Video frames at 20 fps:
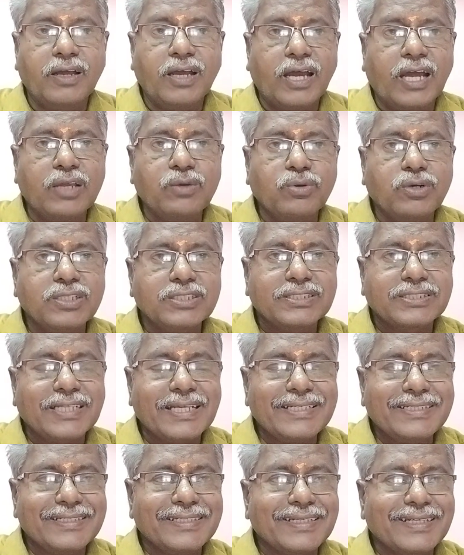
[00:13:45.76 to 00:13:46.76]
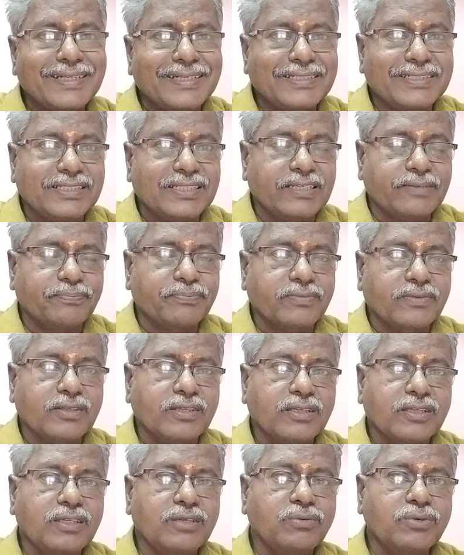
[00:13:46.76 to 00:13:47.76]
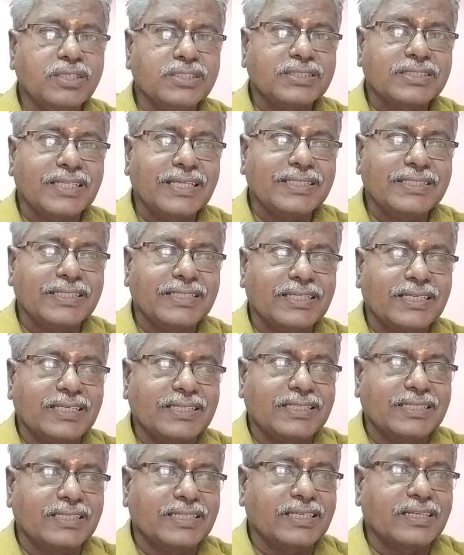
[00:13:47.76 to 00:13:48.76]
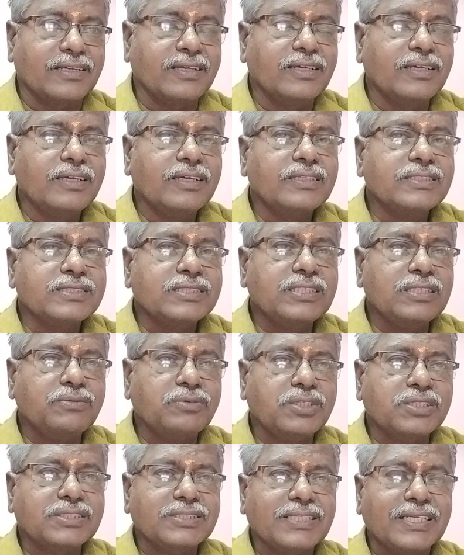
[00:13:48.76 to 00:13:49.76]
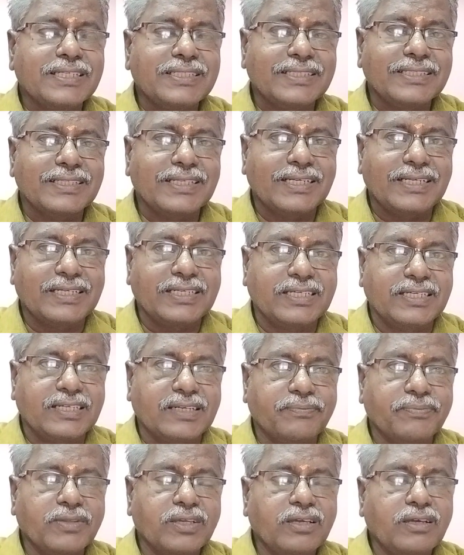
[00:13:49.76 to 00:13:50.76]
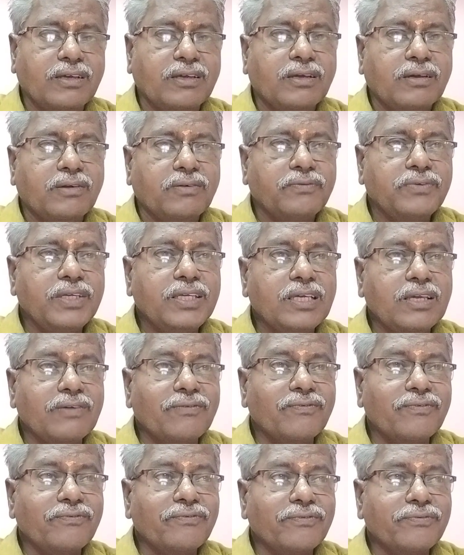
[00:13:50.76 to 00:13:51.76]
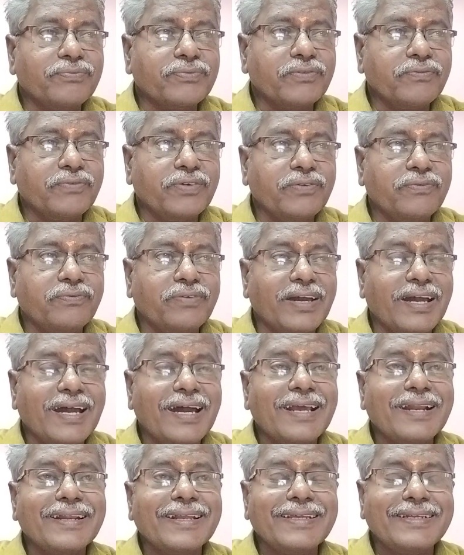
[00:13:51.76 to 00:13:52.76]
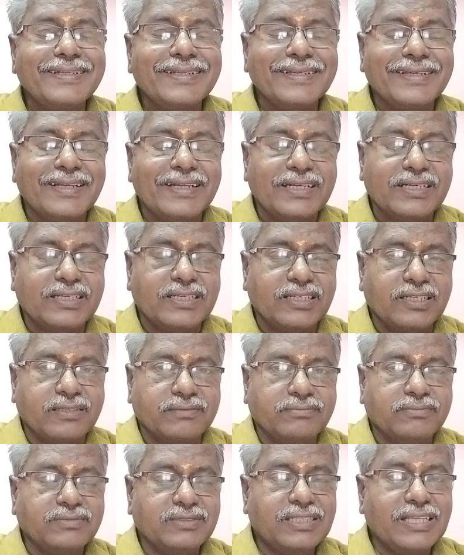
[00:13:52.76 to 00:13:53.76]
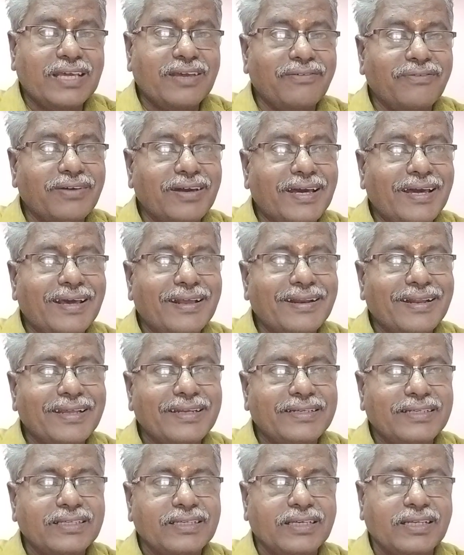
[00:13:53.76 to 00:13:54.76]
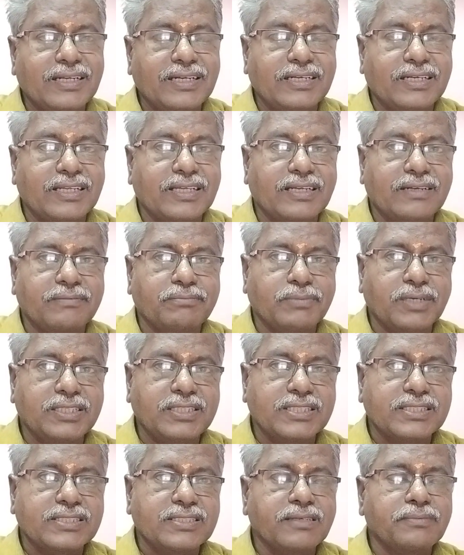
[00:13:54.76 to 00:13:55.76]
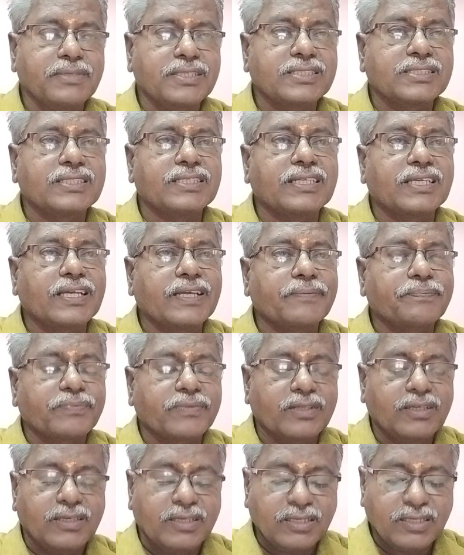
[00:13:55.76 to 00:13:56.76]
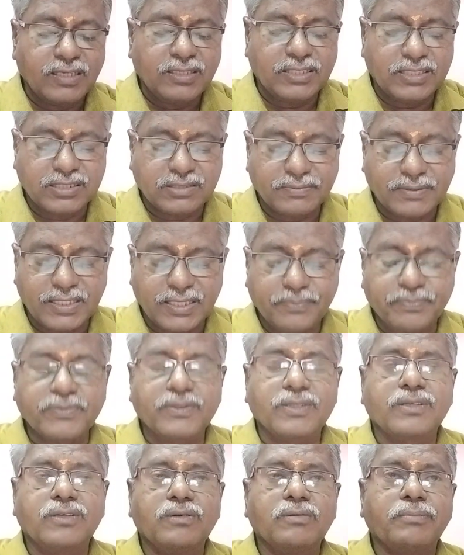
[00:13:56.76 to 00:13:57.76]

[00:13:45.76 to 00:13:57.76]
I was writing a letter. He was writing a letter. She was writing a letter. We were writing a letter. They were writing a letter by this time yesterday. In this way,